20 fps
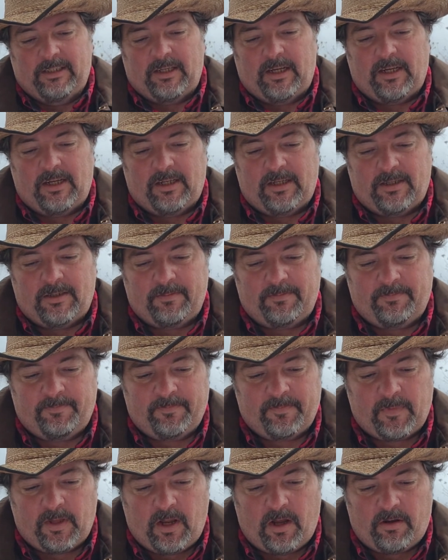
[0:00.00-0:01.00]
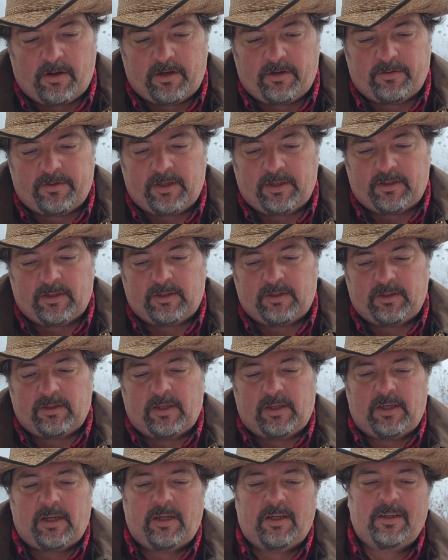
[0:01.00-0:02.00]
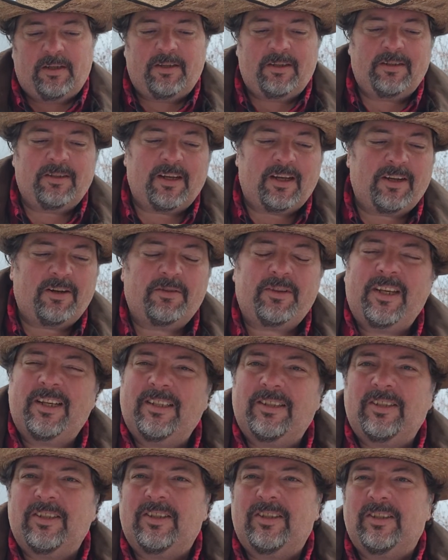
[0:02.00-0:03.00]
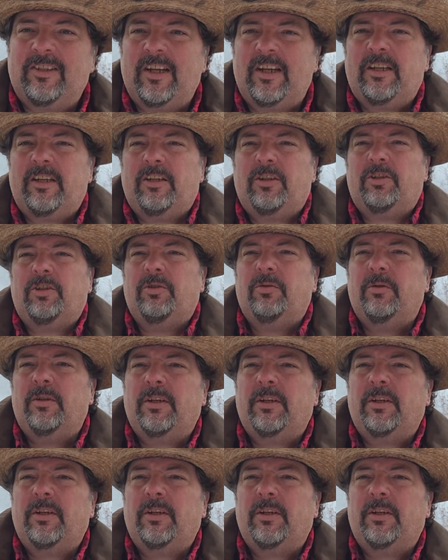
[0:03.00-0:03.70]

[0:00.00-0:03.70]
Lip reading: No, I don't think it's a state issue.